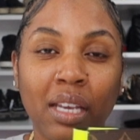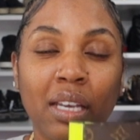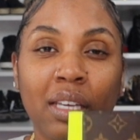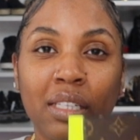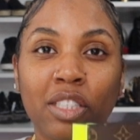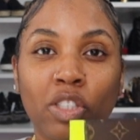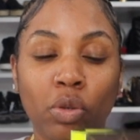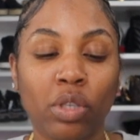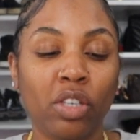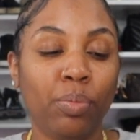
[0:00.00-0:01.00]
It is
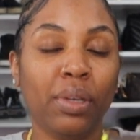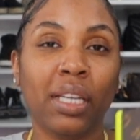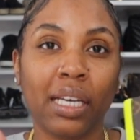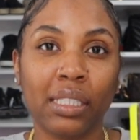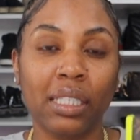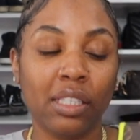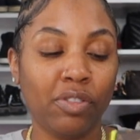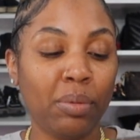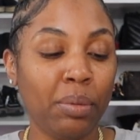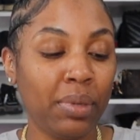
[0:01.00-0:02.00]
so cute. But like I said, it's
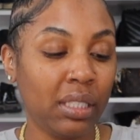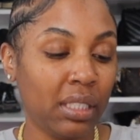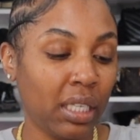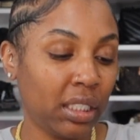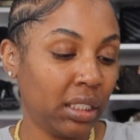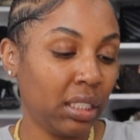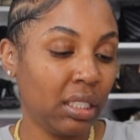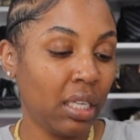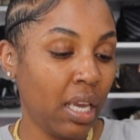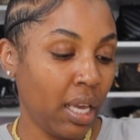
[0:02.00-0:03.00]
from the men's
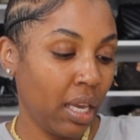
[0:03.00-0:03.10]
section.